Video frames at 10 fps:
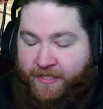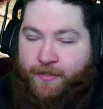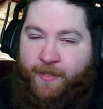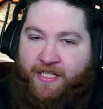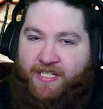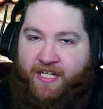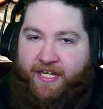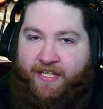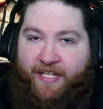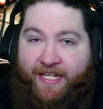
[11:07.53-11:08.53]
so he
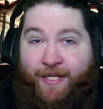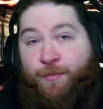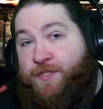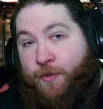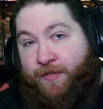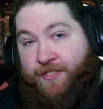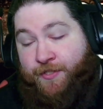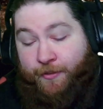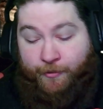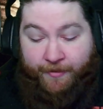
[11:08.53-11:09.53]
decided that he was going
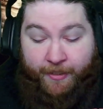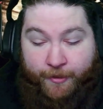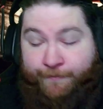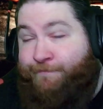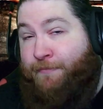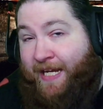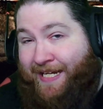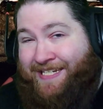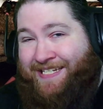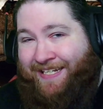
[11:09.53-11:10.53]
to,
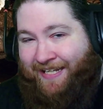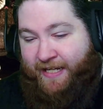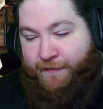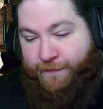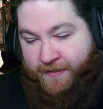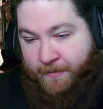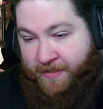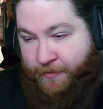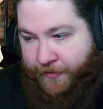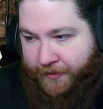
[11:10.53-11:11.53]
exit life to
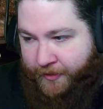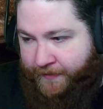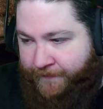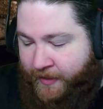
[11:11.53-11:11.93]
be with her.